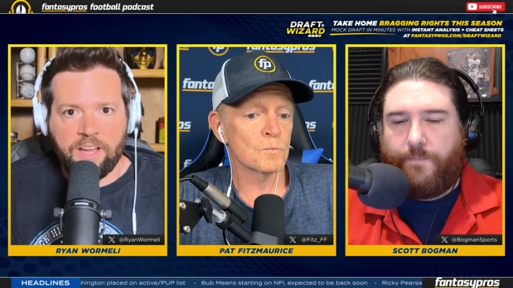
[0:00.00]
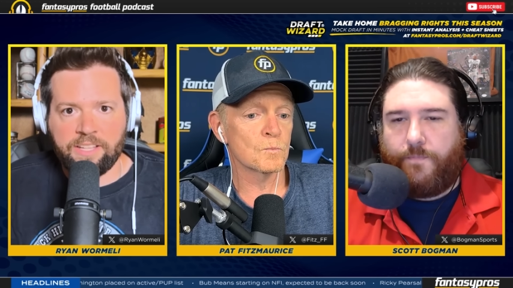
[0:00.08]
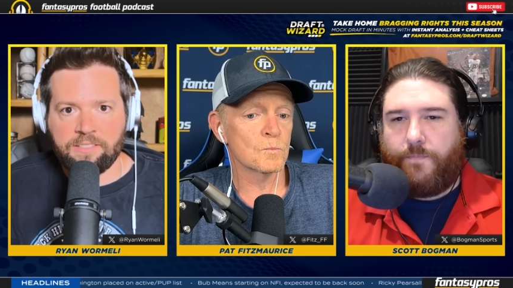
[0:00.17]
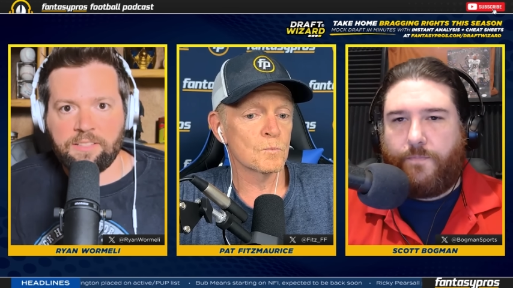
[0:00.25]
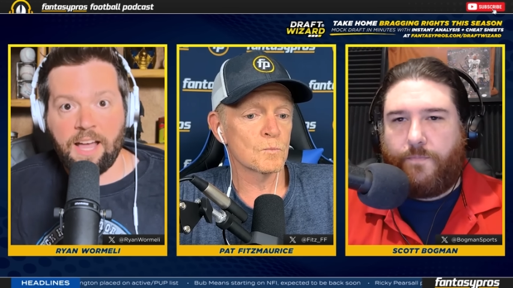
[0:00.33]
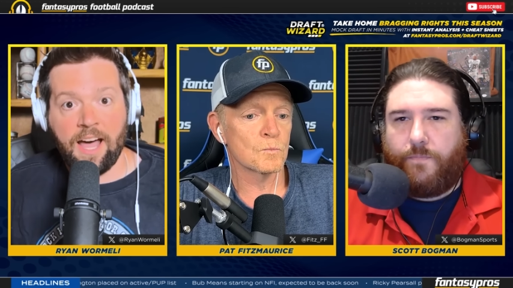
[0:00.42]
Speaker 1: why
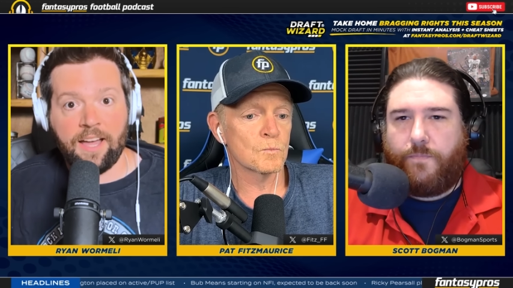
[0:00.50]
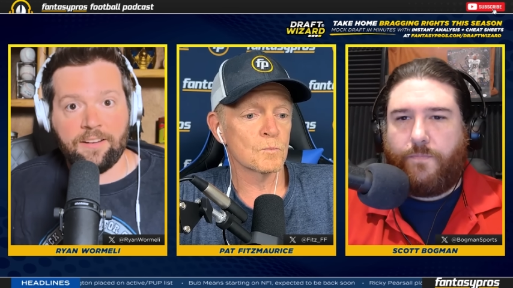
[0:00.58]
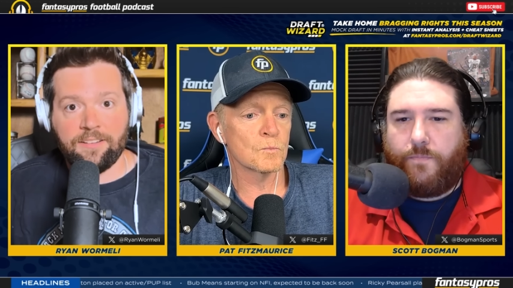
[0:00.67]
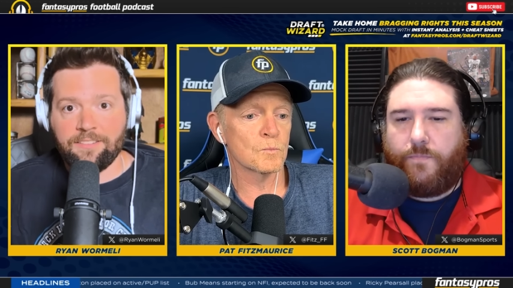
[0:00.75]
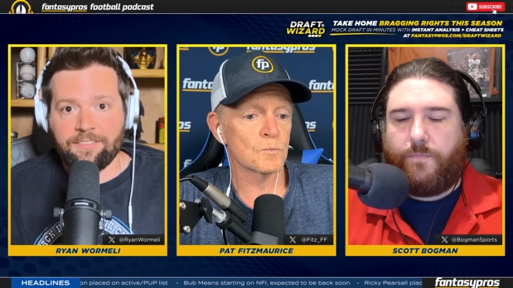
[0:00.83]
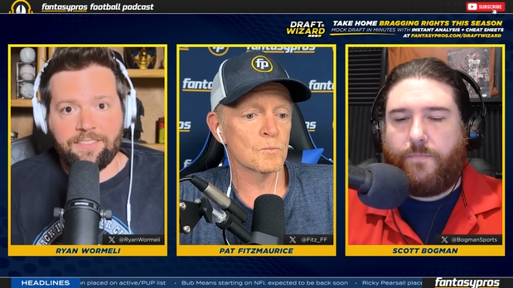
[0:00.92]
he's not
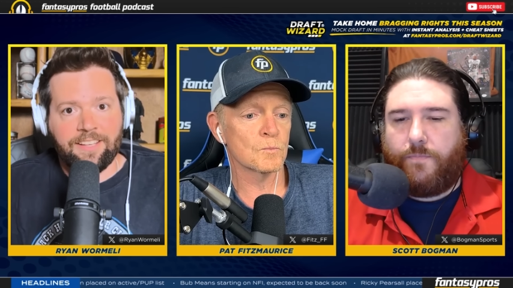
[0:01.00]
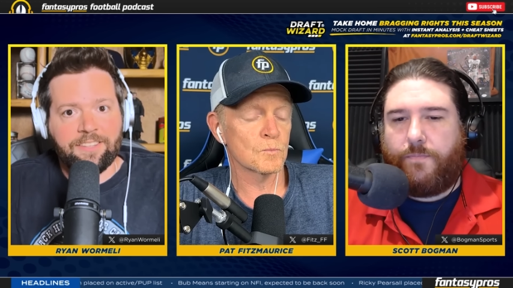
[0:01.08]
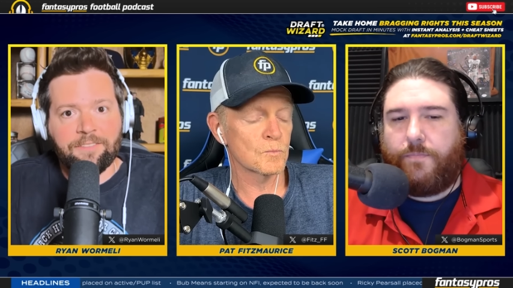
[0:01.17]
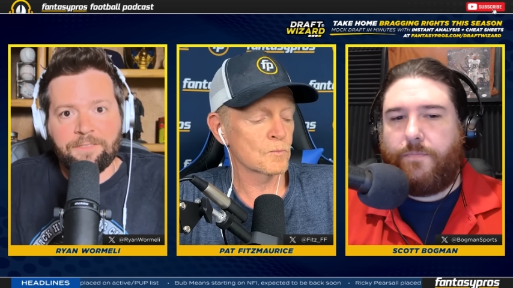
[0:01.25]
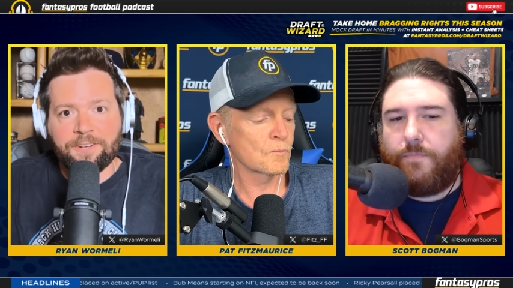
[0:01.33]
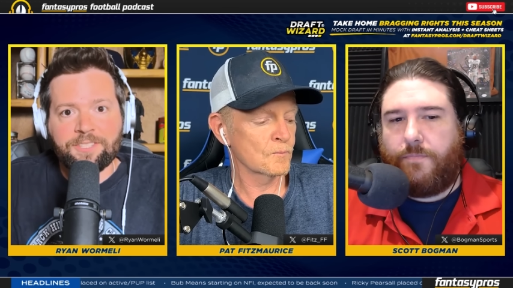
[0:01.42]
in
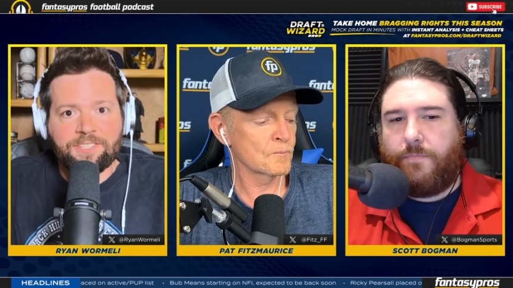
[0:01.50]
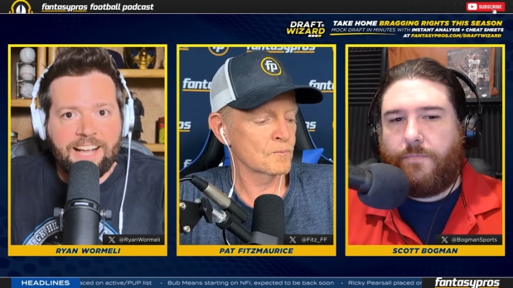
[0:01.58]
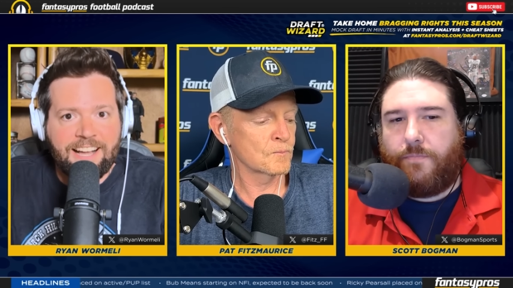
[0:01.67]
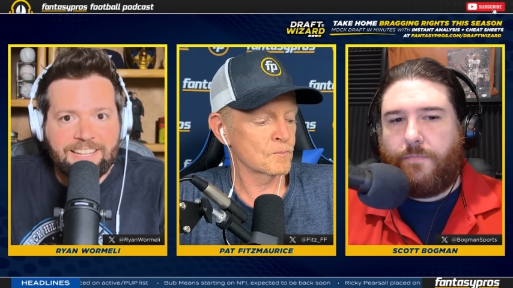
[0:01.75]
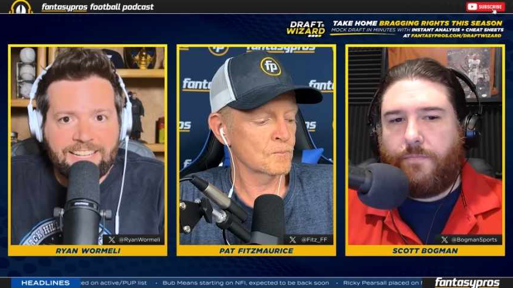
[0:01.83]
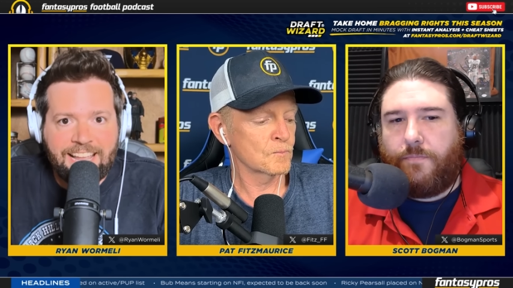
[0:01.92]
the first
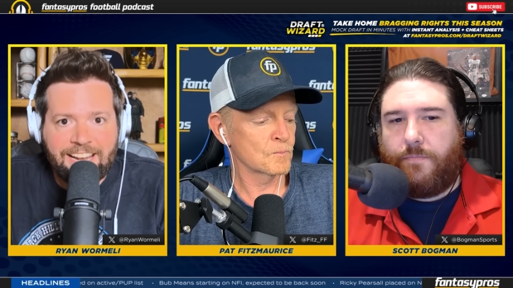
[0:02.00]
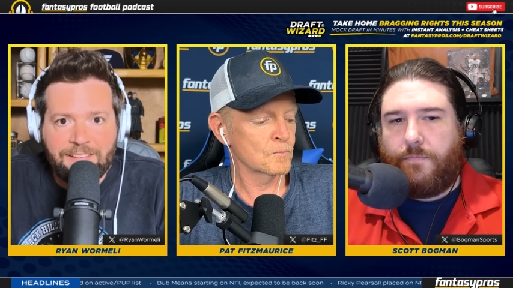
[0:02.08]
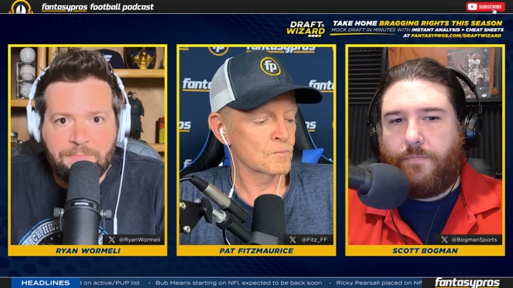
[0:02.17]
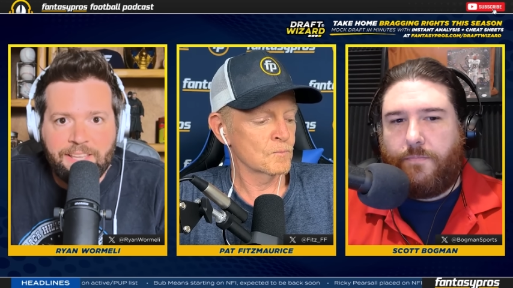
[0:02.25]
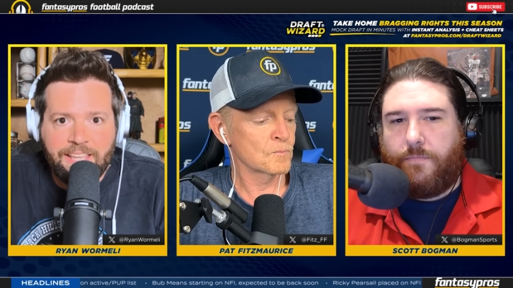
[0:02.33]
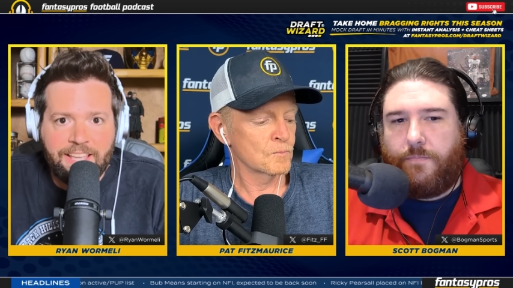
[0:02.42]
round in A D
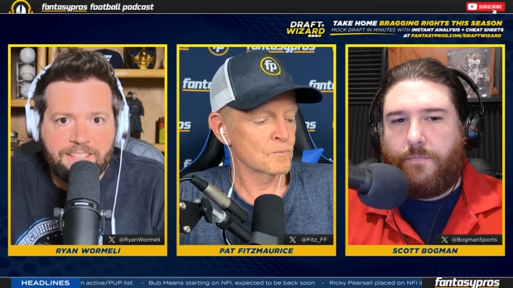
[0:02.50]
P.